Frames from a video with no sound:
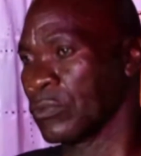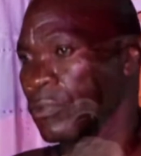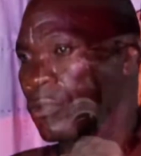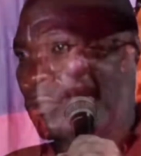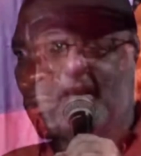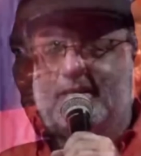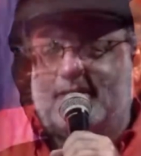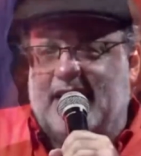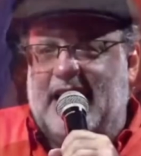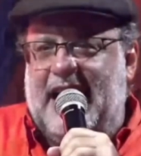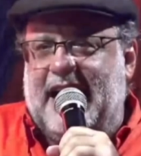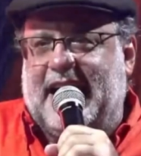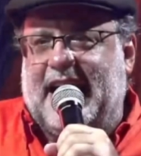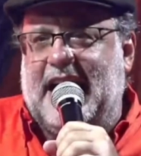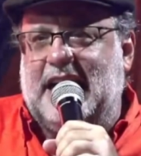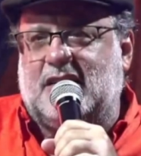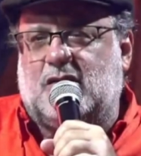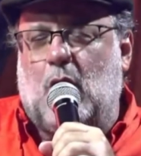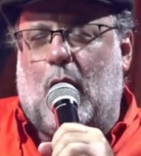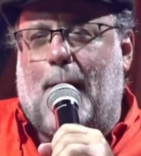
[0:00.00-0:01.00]

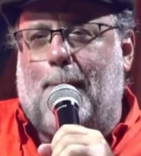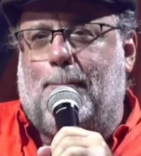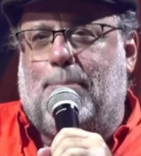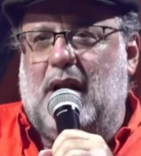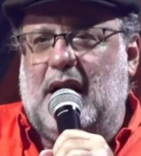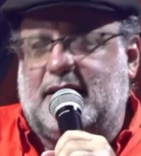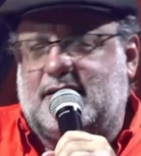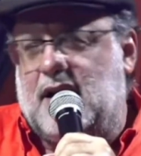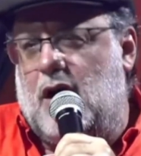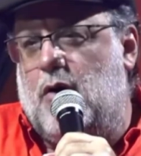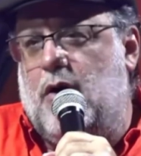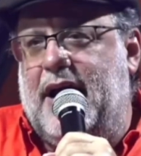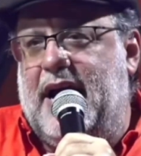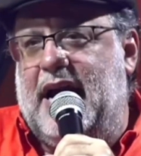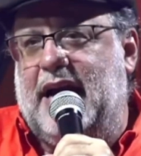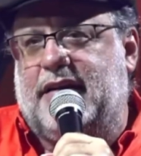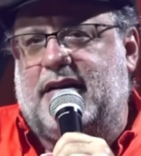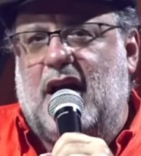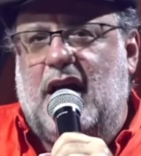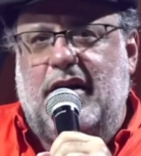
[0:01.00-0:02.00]
seeking to
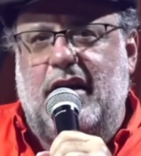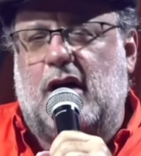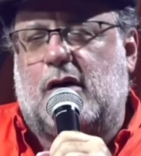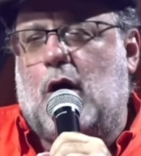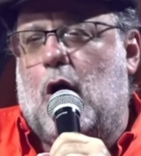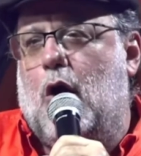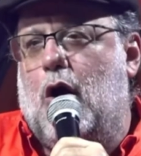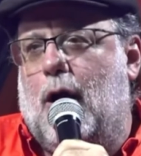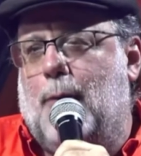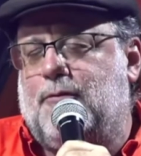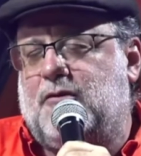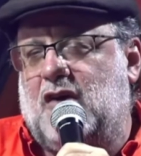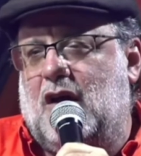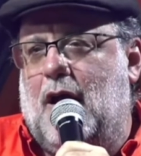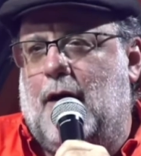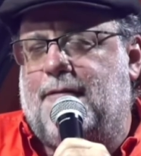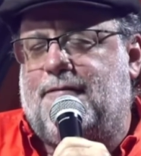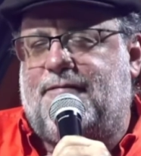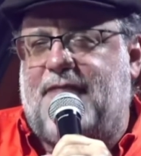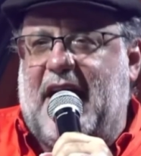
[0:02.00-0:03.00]
obliterate the corruption
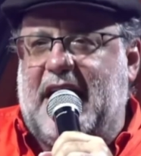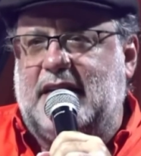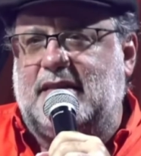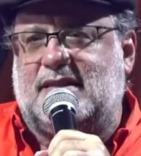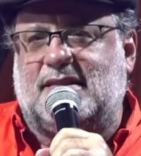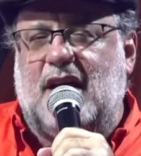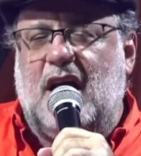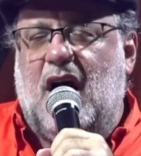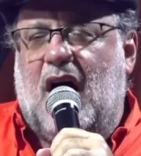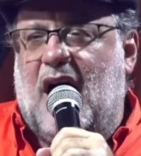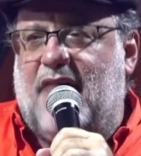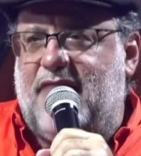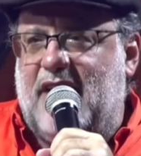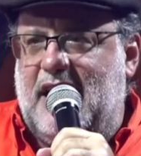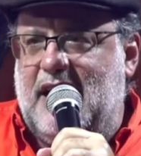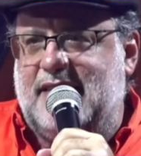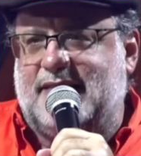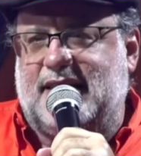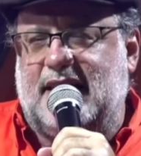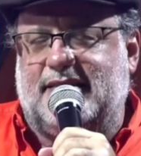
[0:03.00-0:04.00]
offense of
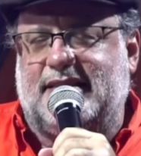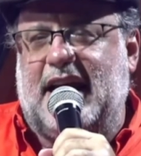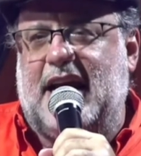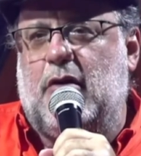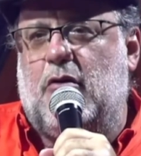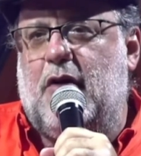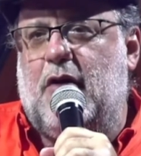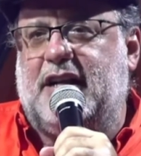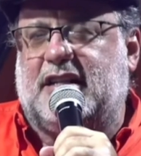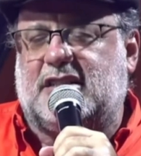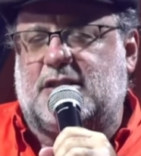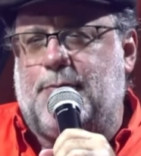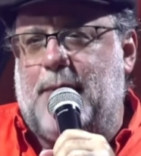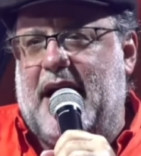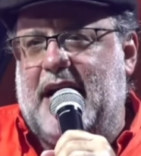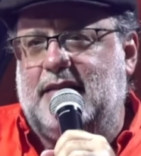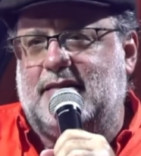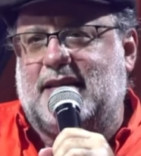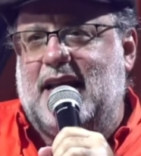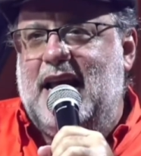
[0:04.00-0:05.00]
illicit
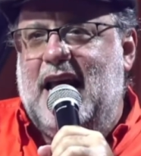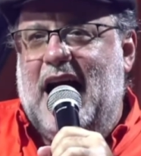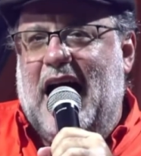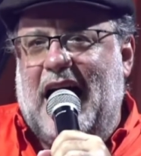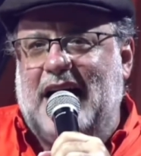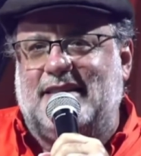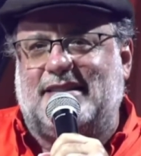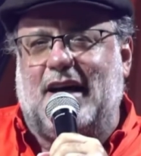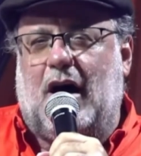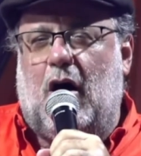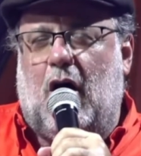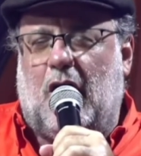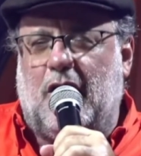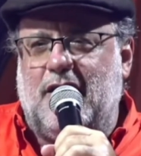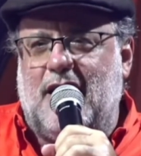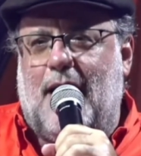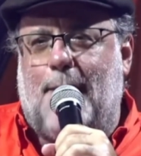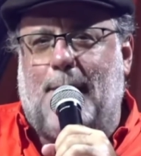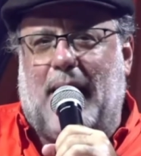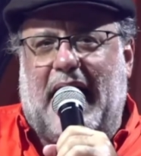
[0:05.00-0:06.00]
enrichment and to
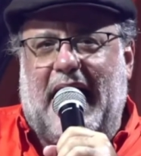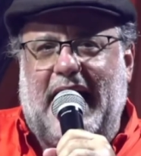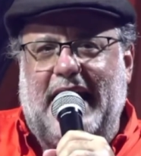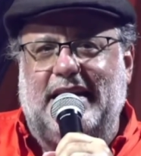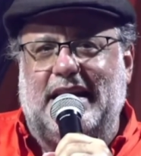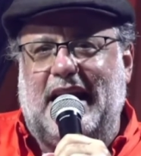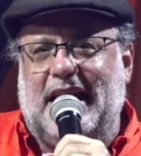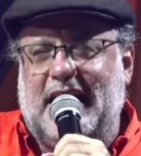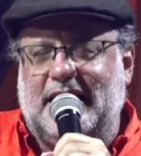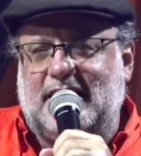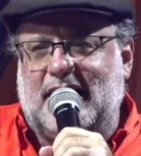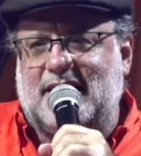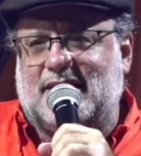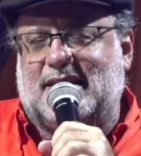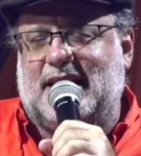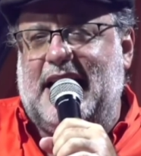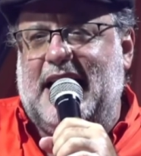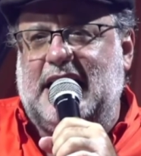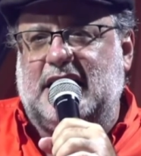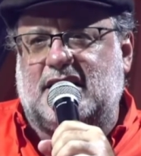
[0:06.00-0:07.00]
undermine the
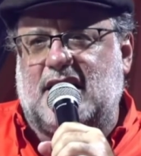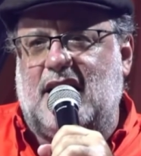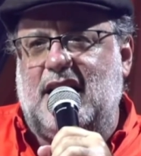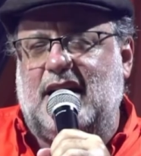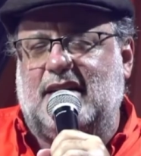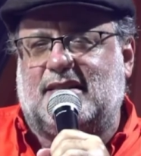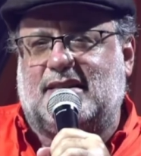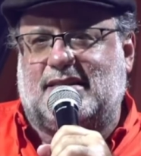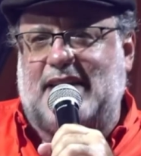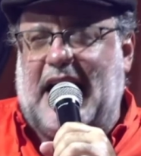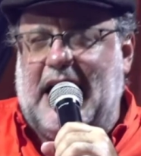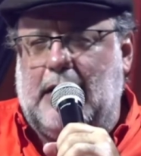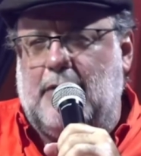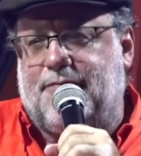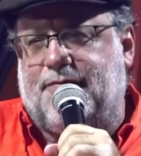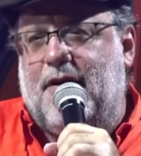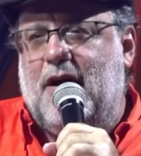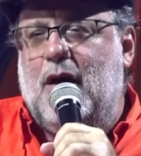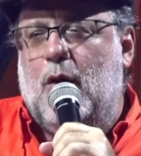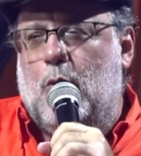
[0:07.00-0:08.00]
legislation
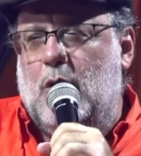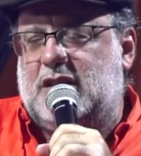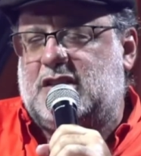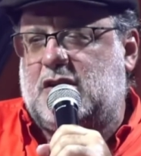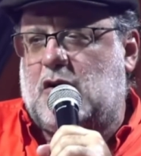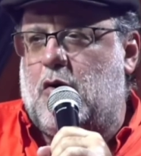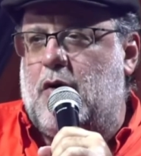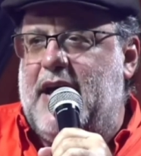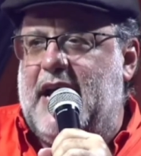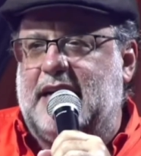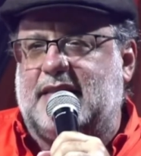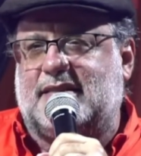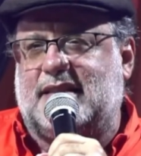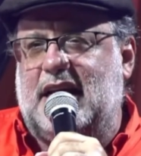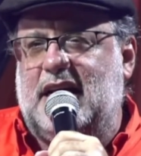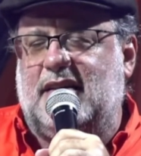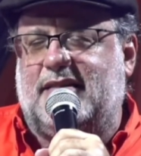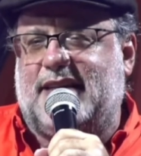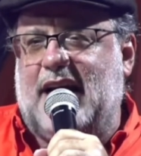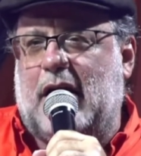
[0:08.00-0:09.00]
itself, which creates the
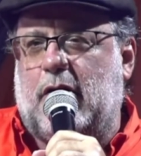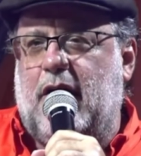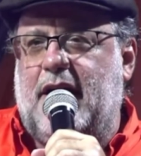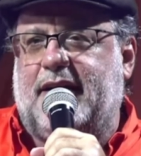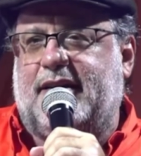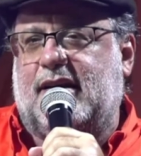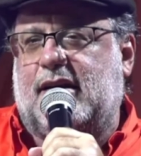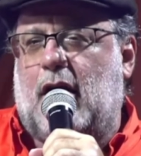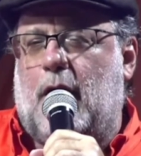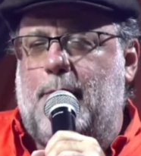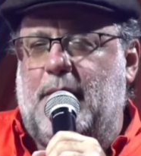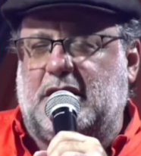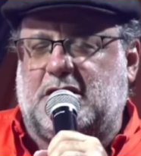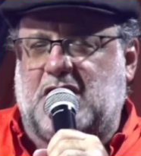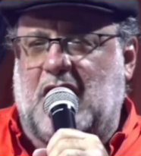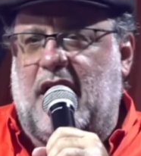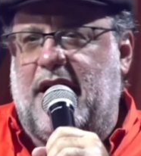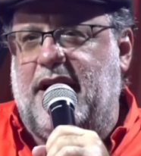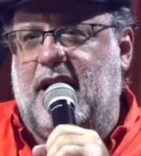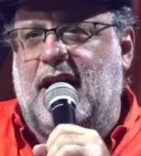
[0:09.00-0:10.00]
Integrity
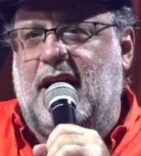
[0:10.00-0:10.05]
Commission.